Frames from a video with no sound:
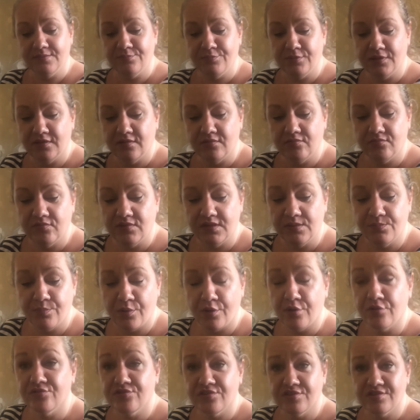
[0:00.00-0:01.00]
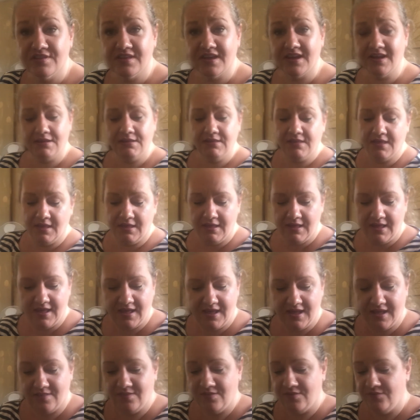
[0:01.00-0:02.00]
be repurchasing
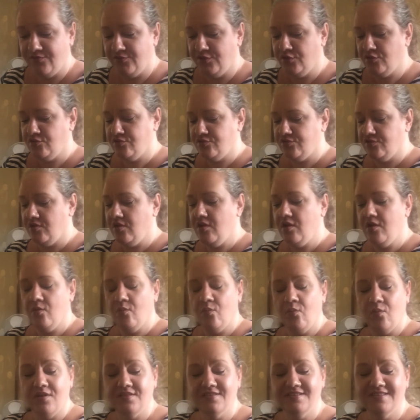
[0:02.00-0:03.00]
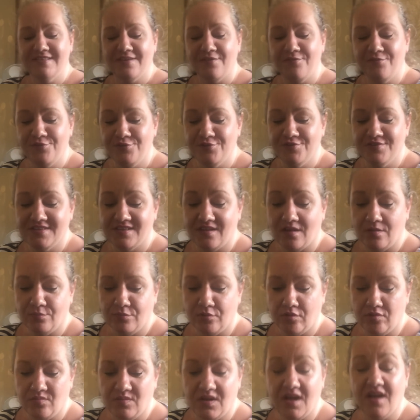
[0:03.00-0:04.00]
in the future. Once I've used up
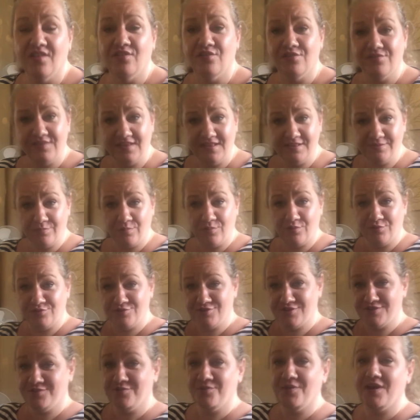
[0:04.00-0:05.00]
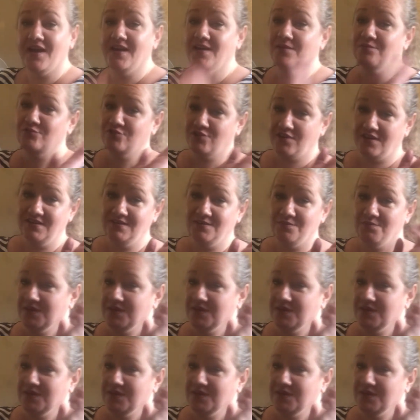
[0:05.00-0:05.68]
all my other face polishes, though, I am trying to be